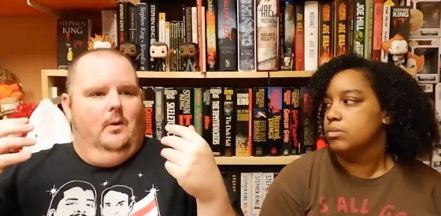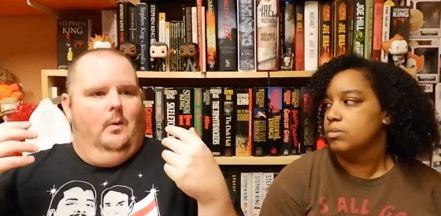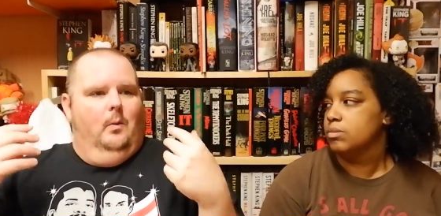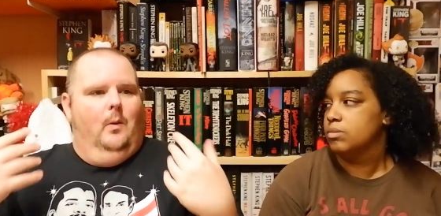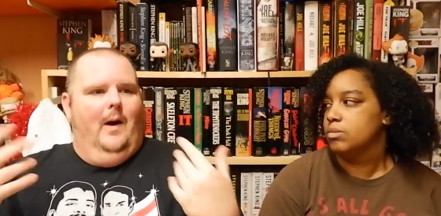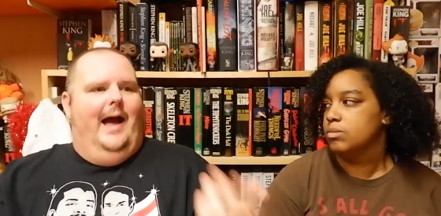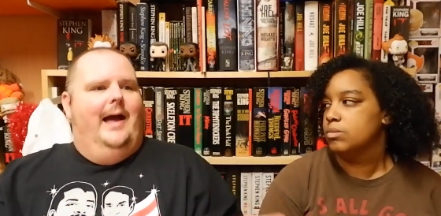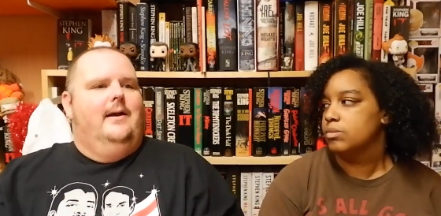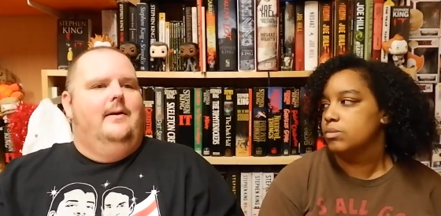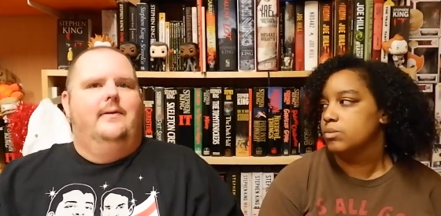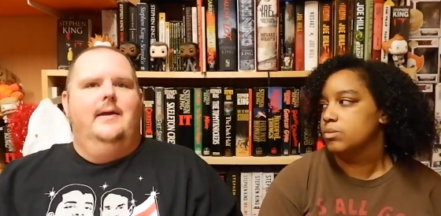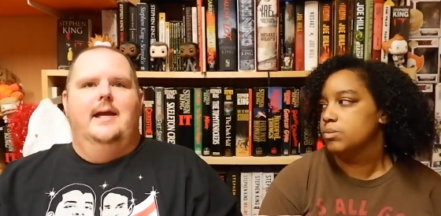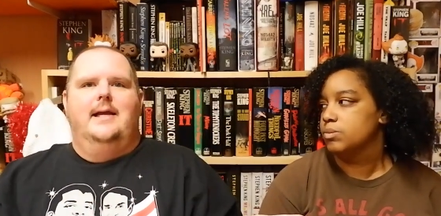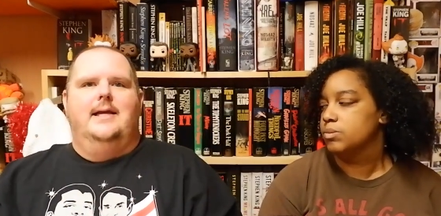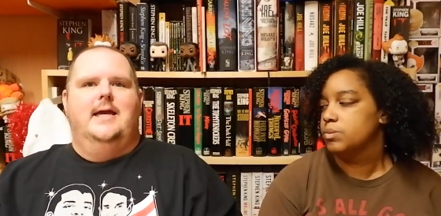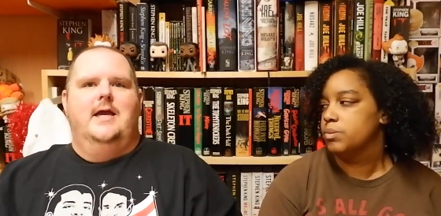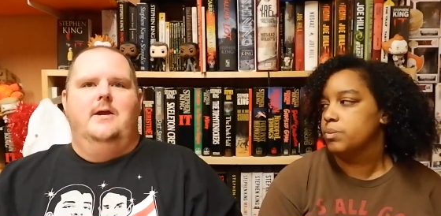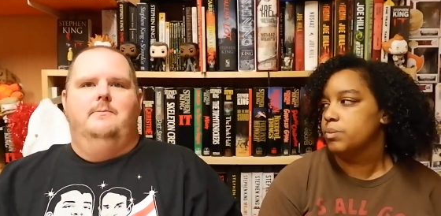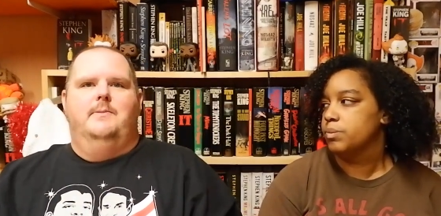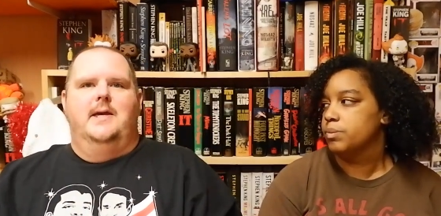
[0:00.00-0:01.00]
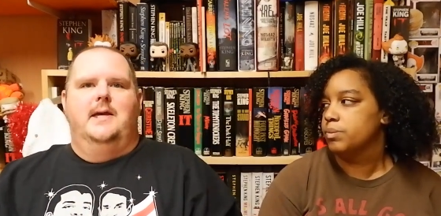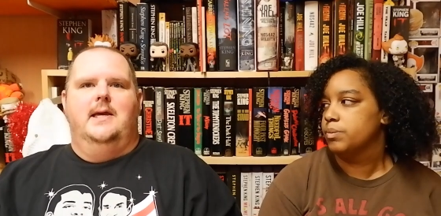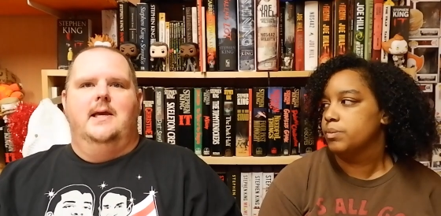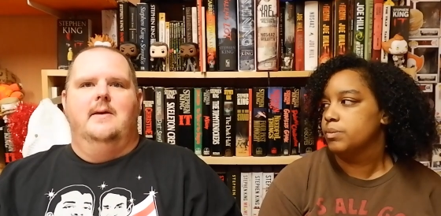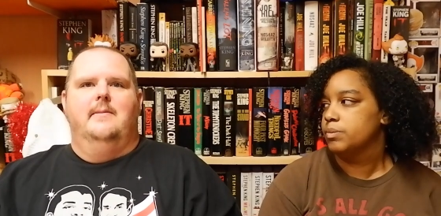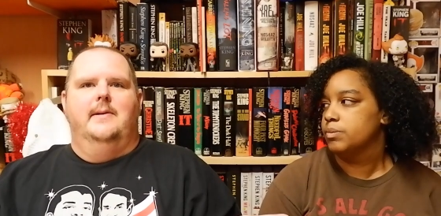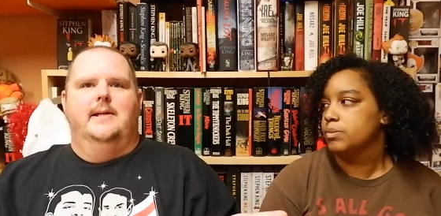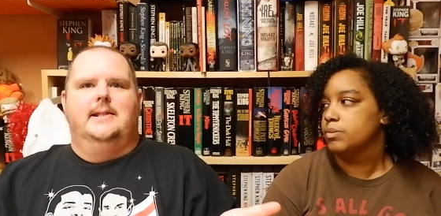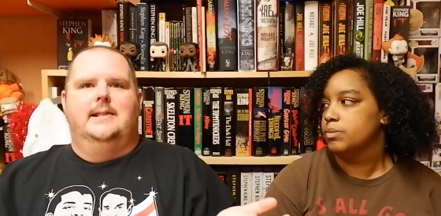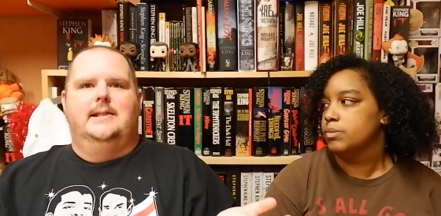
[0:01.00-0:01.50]
Speaker 1: why are they keeping
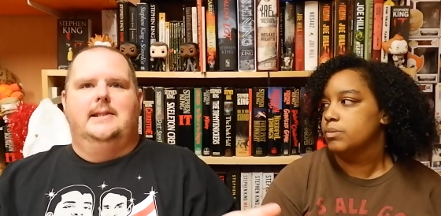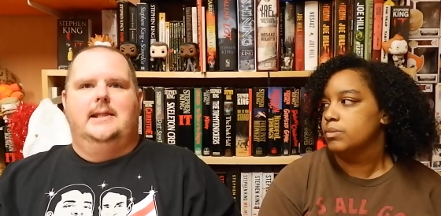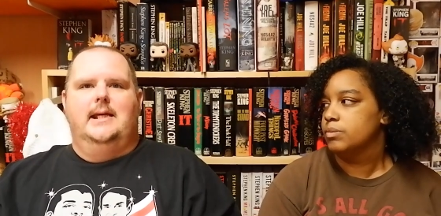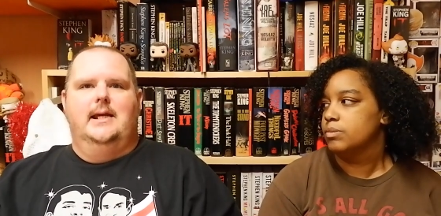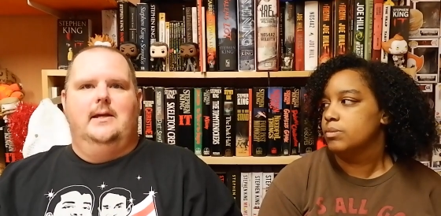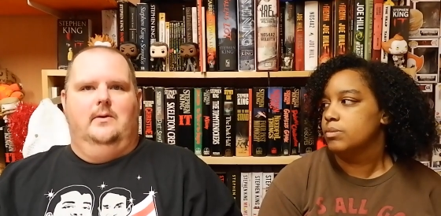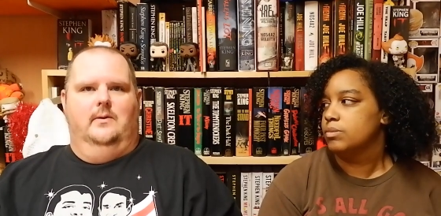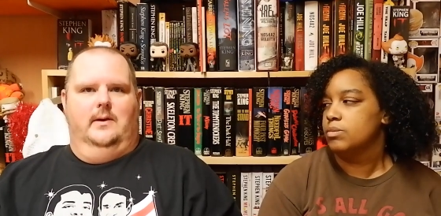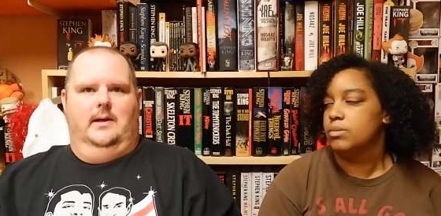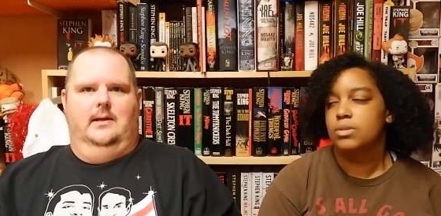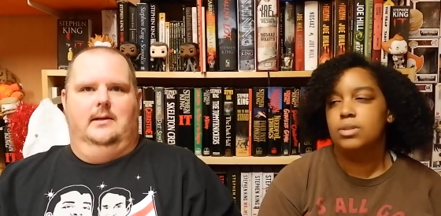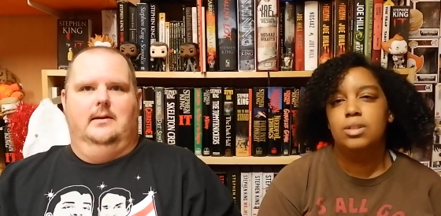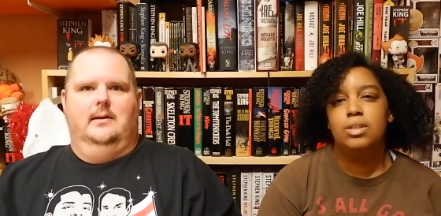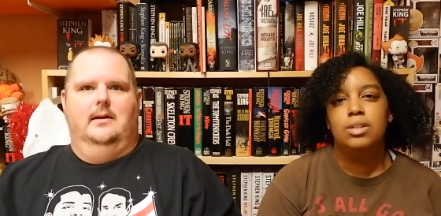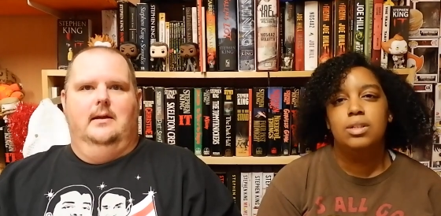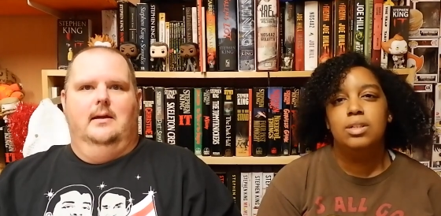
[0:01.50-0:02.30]
him a secret?